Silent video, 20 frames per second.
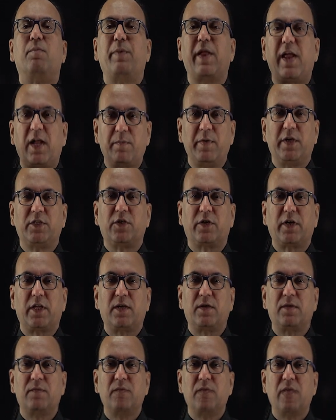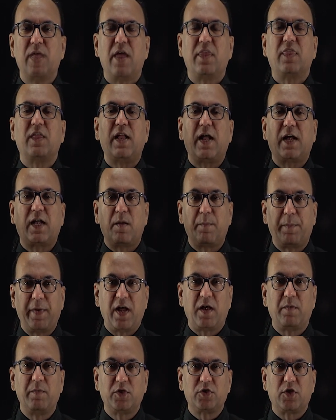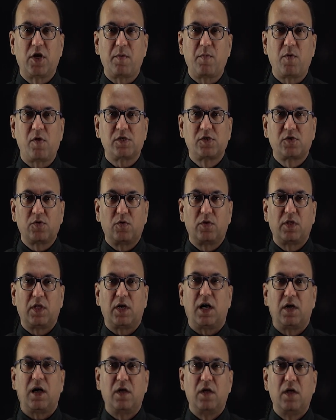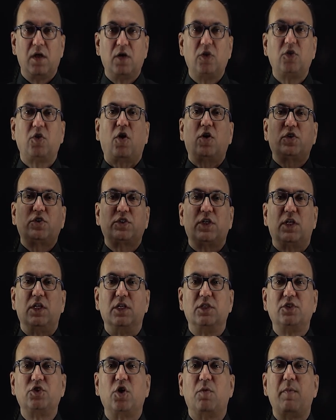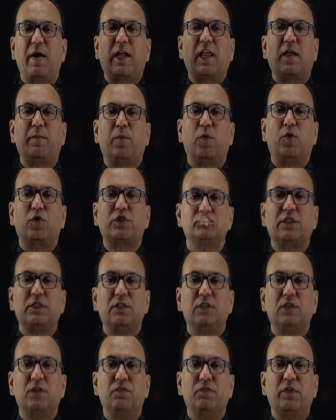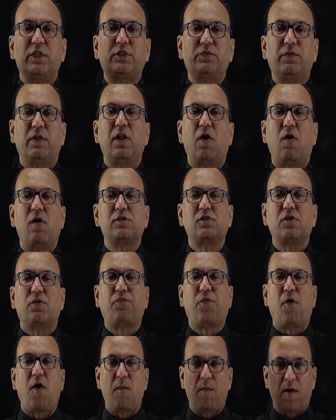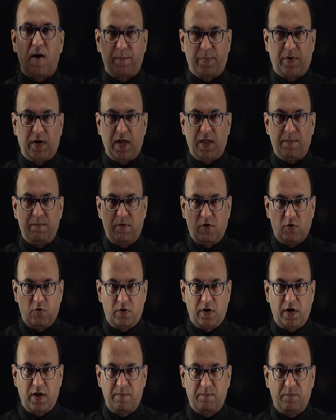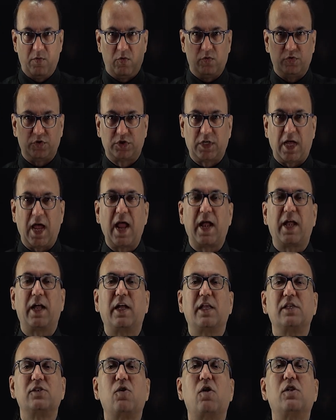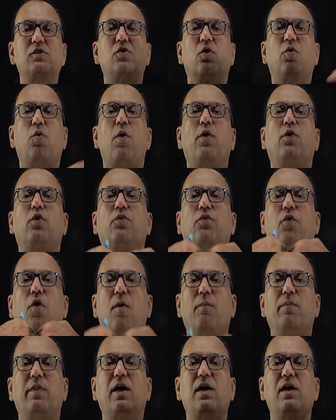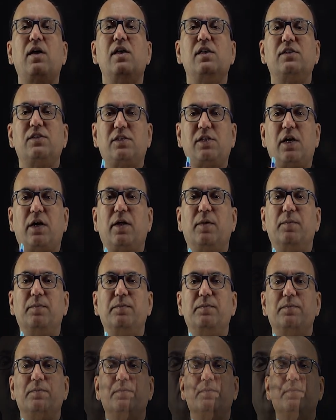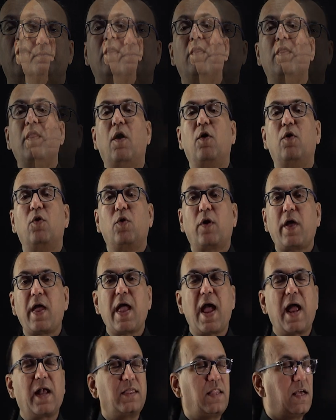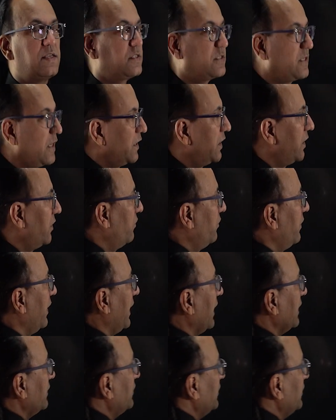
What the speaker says: plate mesoderm. In the lateral plate mesoderm also the dorsal somatic portion, which will also form upper limb, lower limb bones, and it is also going to form the sternum. Now looking at the sternum, we can